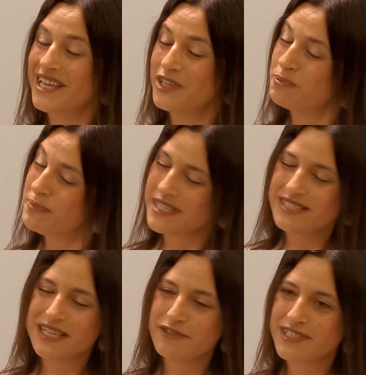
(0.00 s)
Can you
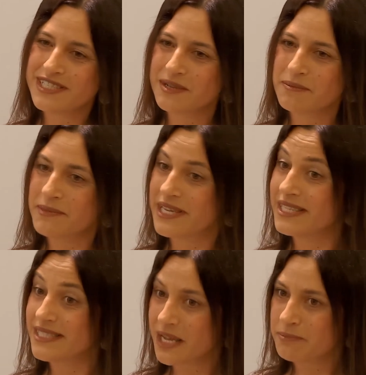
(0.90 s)
please give us some
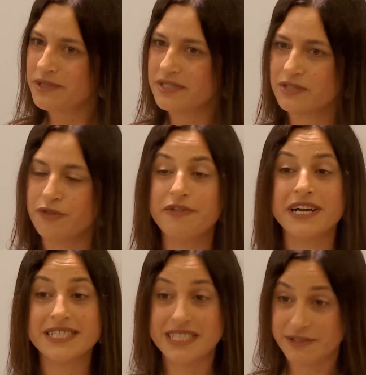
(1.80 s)
examples of
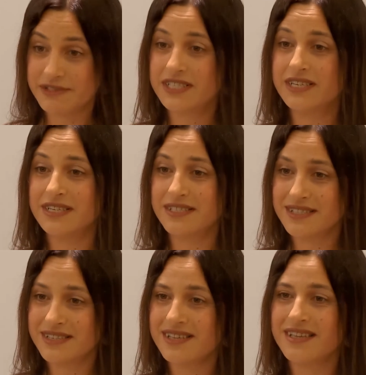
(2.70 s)

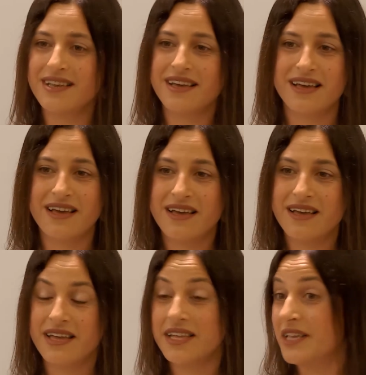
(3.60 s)
activities
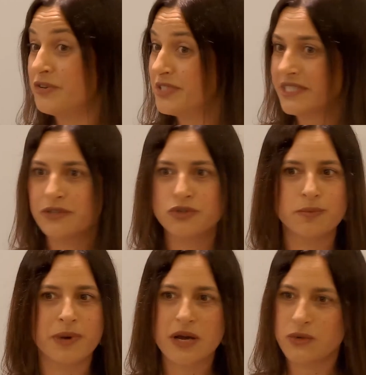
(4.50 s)
in Arison
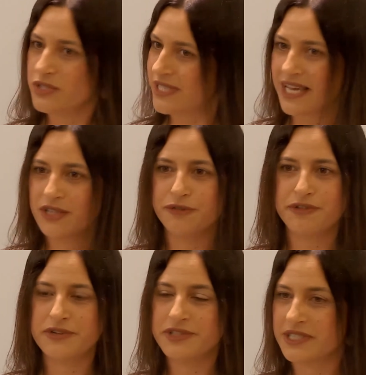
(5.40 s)
Group, outside of
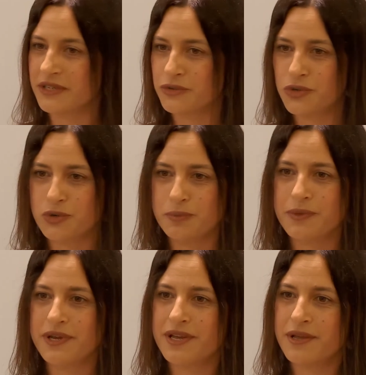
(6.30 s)
Arison
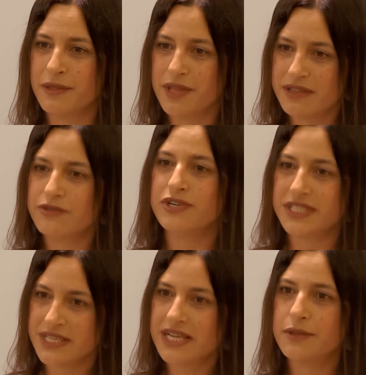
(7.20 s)
Group, that
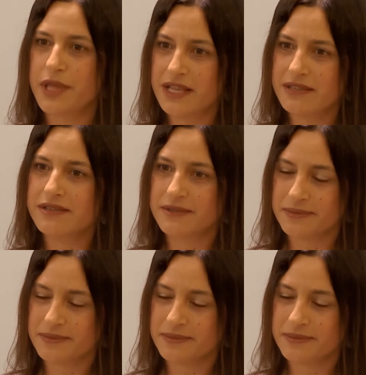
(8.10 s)
resonate that?